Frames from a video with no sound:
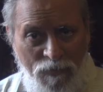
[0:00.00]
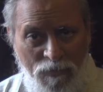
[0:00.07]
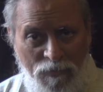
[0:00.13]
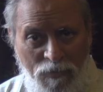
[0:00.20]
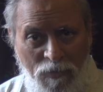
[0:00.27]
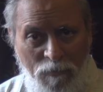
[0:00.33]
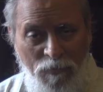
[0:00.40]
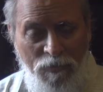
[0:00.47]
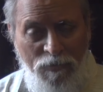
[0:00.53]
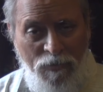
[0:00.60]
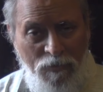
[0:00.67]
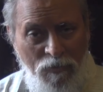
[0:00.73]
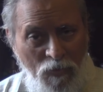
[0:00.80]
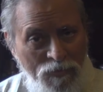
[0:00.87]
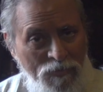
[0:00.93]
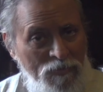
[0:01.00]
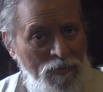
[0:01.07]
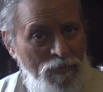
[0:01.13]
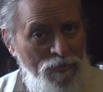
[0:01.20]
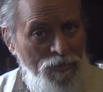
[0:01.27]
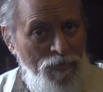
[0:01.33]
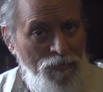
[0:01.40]
Sustainable Technologies and
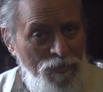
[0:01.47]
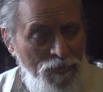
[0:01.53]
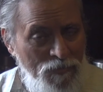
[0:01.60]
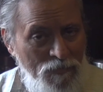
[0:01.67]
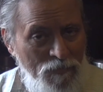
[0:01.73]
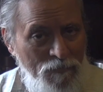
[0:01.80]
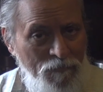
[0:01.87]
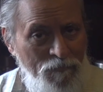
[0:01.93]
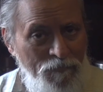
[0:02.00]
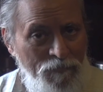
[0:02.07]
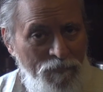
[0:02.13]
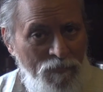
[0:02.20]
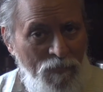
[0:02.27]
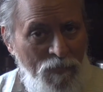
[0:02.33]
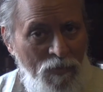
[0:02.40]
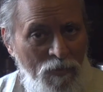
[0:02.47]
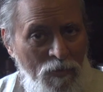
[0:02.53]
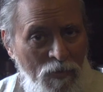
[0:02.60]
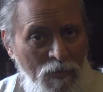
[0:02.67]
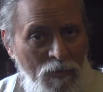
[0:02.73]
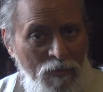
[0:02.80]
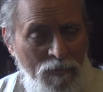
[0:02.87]
Institutions
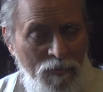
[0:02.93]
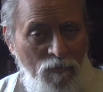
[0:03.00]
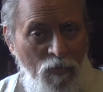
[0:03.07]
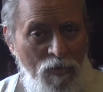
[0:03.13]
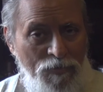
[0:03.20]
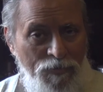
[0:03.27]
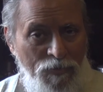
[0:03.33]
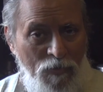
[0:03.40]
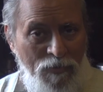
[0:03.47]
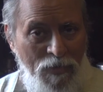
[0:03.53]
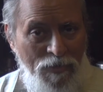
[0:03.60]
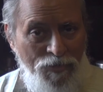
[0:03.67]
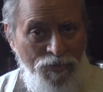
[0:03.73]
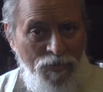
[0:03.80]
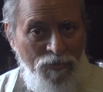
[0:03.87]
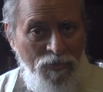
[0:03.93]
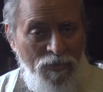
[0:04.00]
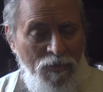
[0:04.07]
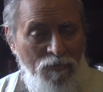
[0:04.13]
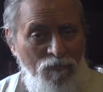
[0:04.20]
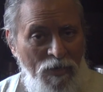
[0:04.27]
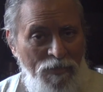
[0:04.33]
is a voluntary organization that
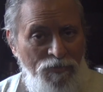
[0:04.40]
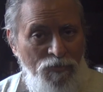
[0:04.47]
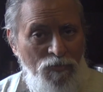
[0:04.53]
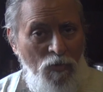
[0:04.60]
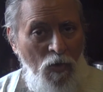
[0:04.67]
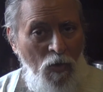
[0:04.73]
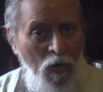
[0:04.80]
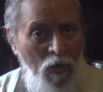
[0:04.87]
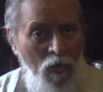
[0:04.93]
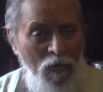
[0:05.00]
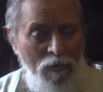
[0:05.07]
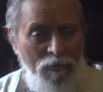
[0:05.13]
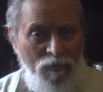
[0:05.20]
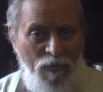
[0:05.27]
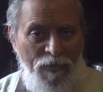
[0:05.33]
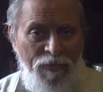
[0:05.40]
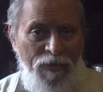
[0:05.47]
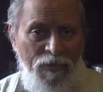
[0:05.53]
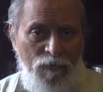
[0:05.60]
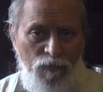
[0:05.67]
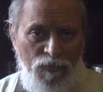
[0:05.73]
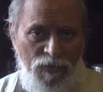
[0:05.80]
invites you all to
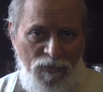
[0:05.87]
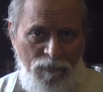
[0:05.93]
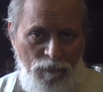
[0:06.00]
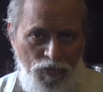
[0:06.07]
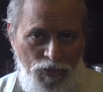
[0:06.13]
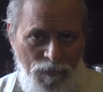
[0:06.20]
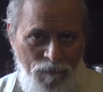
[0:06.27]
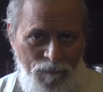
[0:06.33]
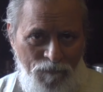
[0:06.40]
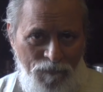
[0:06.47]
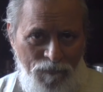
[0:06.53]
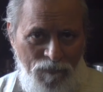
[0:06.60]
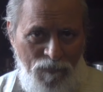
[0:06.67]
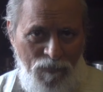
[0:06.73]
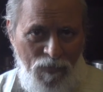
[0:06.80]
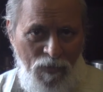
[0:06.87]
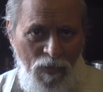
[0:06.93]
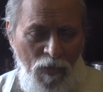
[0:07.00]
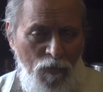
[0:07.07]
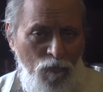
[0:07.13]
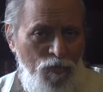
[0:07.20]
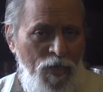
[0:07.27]
engage with this mission.
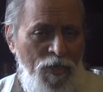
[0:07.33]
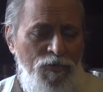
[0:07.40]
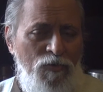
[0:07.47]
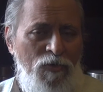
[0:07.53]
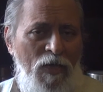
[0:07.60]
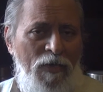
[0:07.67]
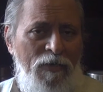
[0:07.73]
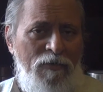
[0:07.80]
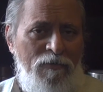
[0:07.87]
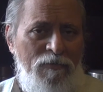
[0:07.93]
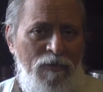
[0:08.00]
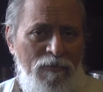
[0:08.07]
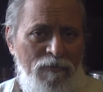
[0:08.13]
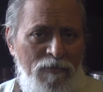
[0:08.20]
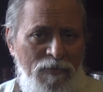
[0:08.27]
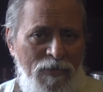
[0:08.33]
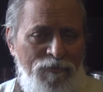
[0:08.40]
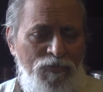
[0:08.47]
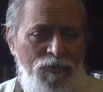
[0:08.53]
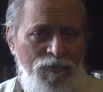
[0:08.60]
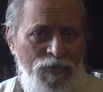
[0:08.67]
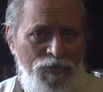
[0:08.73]
Wouldn't you like that the
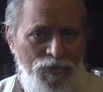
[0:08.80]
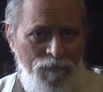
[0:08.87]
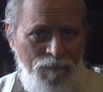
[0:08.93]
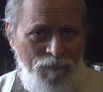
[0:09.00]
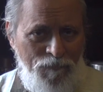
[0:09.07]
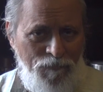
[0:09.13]
next generation,